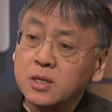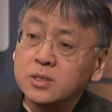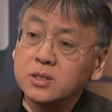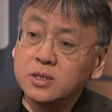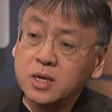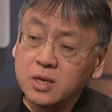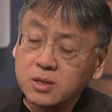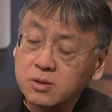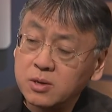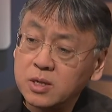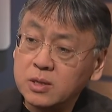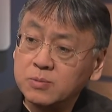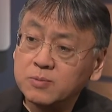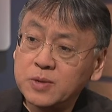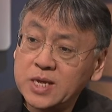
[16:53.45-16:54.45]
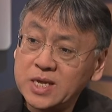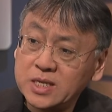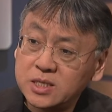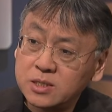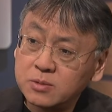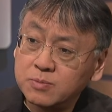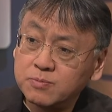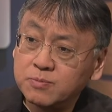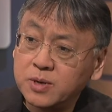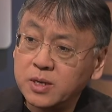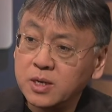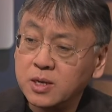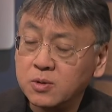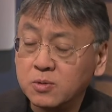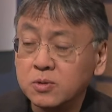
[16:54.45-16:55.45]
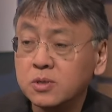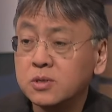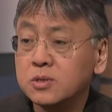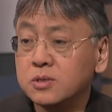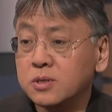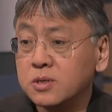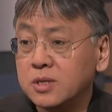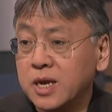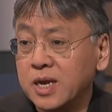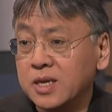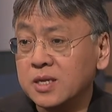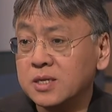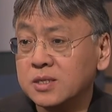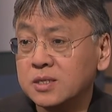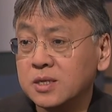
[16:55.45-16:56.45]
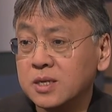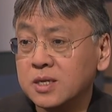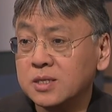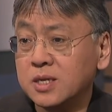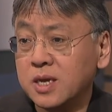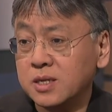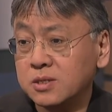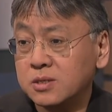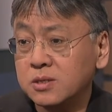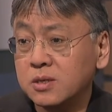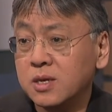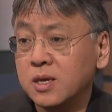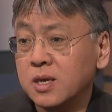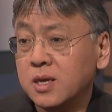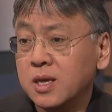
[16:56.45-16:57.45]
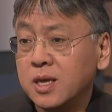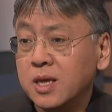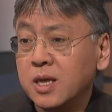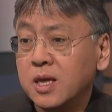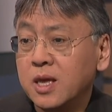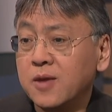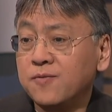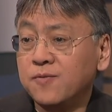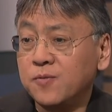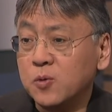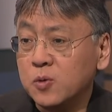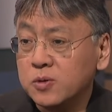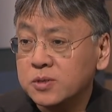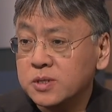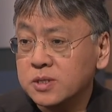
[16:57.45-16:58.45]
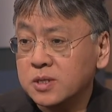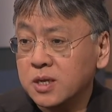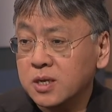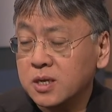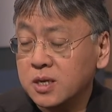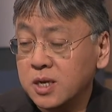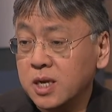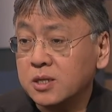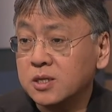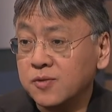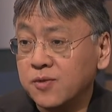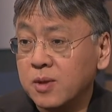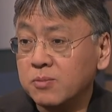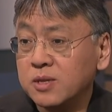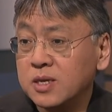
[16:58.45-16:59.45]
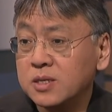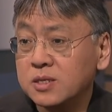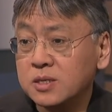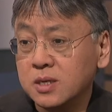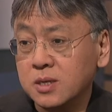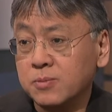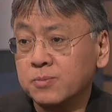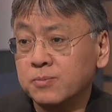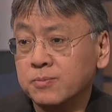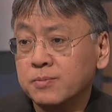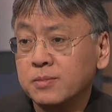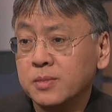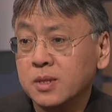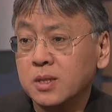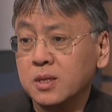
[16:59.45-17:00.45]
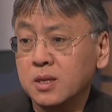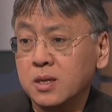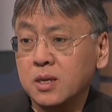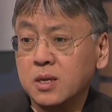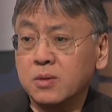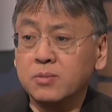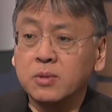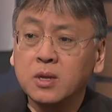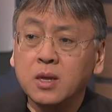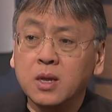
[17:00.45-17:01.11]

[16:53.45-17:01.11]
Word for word: together in peace. But in order to do that, he's, he's had to enforce this kind of collective amnesia. Um,